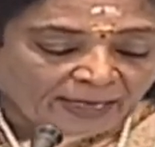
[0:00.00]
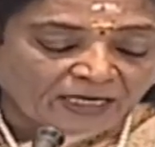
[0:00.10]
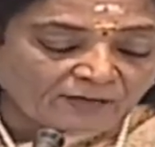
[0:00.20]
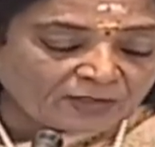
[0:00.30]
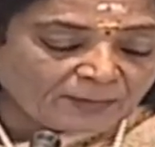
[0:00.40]
My
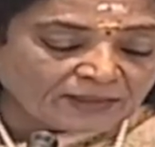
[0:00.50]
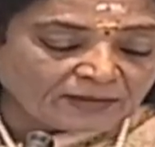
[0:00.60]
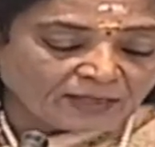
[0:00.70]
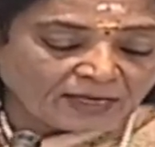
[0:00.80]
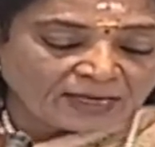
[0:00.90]

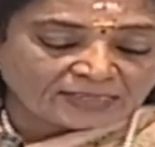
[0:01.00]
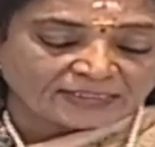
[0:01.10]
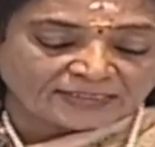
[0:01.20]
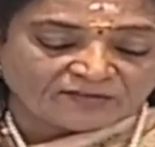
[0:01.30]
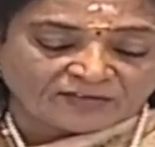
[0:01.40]
government
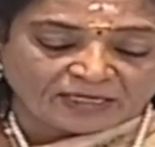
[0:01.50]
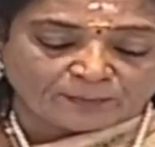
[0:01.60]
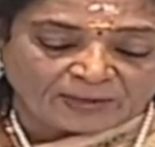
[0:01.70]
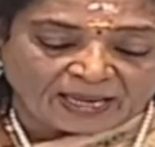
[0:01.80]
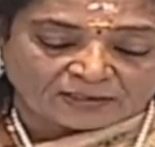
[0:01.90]
has a
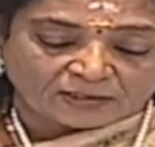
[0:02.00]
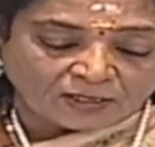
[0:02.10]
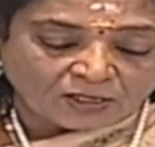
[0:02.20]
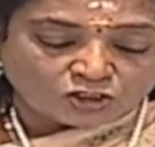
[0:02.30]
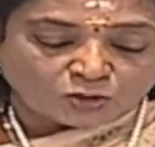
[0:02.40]
definite
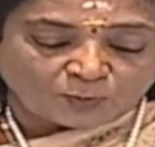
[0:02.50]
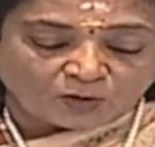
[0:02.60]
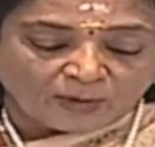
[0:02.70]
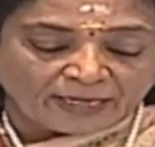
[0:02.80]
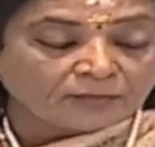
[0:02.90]
plan to
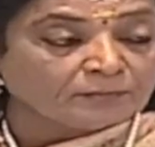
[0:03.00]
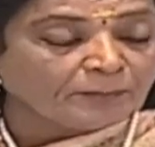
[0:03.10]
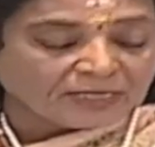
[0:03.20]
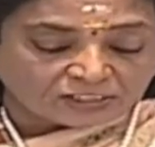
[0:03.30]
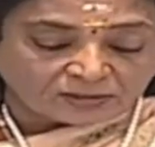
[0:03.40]

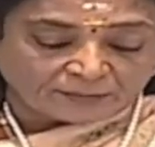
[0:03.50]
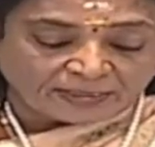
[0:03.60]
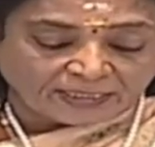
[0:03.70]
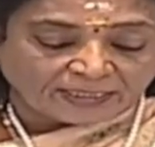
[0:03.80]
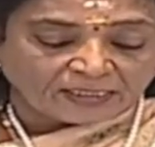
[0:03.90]
provide better
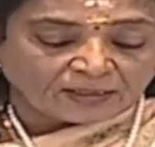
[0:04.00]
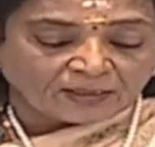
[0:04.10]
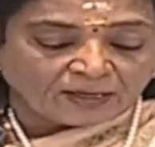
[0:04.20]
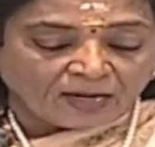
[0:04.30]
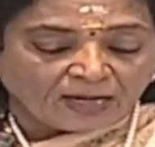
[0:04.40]
medical
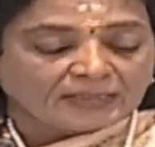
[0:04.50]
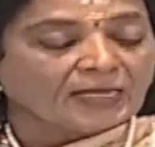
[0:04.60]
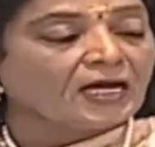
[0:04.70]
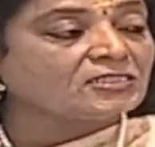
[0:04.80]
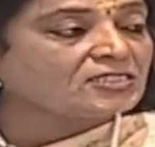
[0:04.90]
and
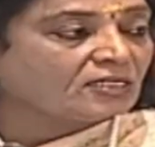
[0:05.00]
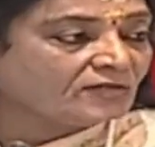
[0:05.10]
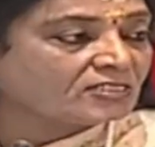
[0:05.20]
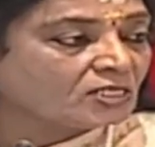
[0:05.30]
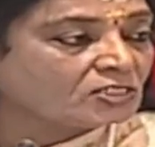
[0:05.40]
health
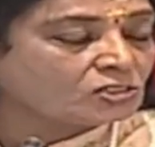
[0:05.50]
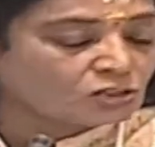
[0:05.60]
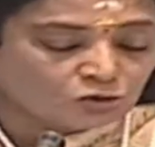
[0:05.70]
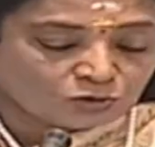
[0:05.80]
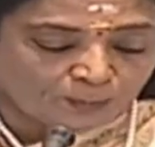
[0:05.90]

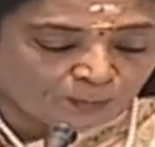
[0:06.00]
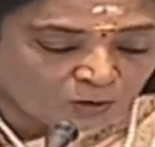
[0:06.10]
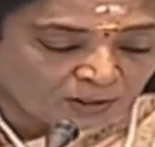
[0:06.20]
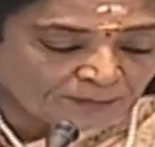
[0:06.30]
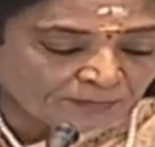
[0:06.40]
services to the
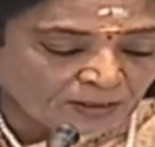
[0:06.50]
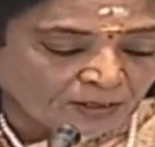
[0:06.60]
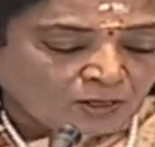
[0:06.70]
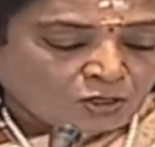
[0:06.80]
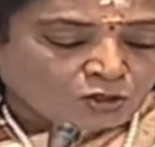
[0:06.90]
poor.
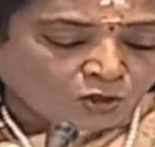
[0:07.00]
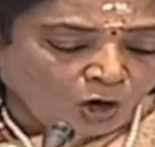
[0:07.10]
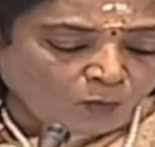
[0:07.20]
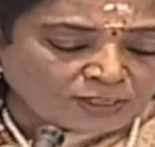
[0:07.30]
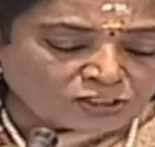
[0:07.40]

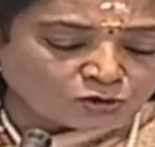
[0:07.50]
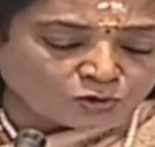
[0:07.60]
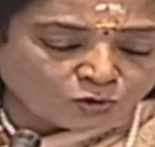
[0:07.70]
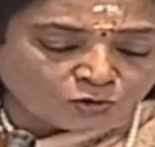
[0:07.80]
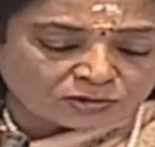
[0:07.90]
No one
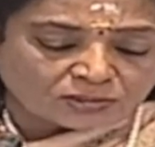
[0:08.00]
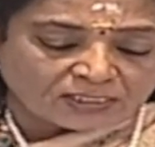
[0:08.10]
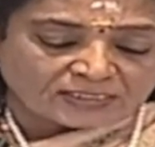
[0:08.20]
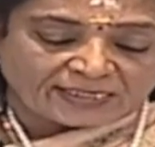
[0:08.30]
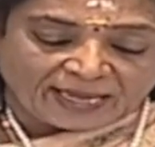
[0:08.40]
should lose
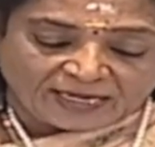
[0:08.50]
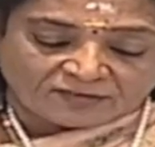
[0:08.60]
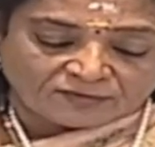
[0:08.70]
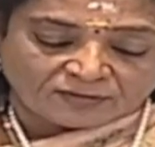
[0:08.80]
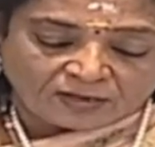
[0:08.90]
his
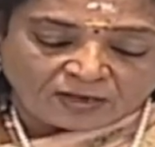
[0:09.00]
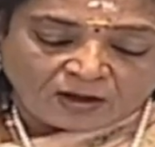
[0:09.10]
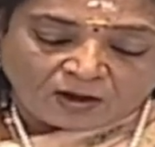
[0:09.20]
life,